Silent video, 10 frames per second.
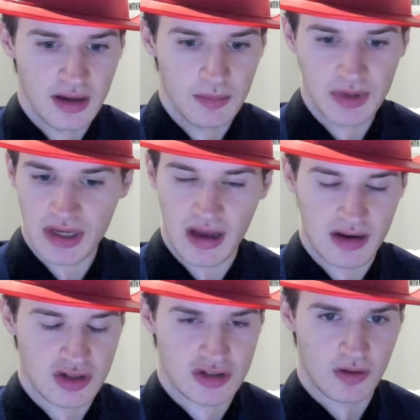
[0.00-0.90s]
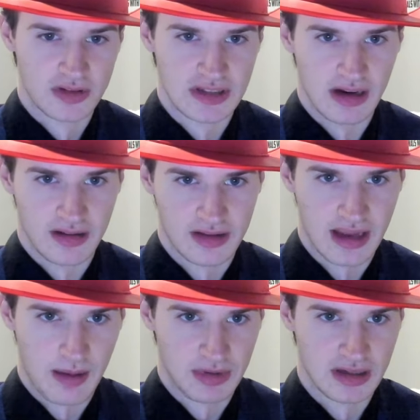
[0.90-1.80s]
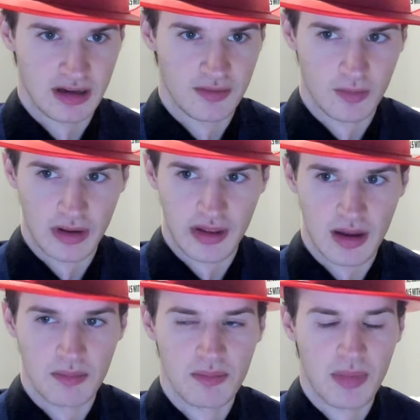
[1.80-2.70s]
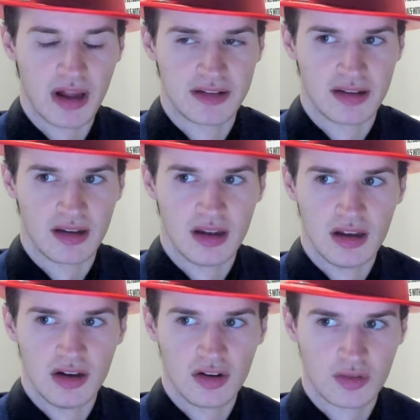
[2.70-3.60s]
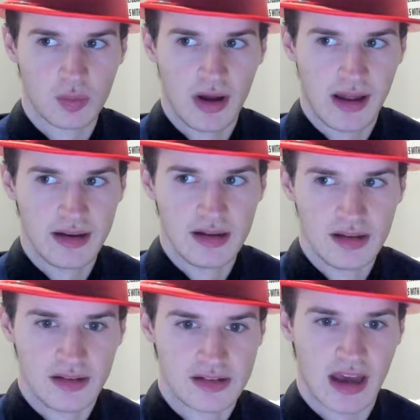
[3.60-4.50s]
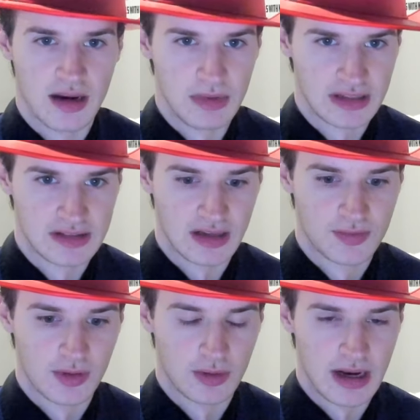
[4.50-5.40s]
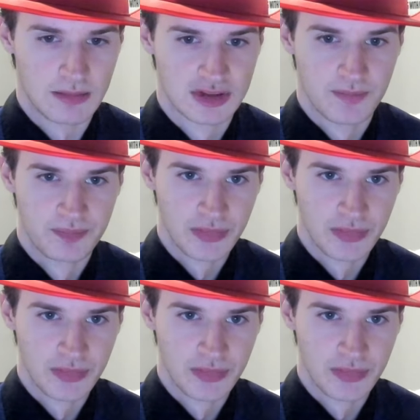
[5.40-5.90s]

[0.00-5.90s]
But yeah, I just don't see anything happening with him. But here's why this kind of makes sense for the Rams.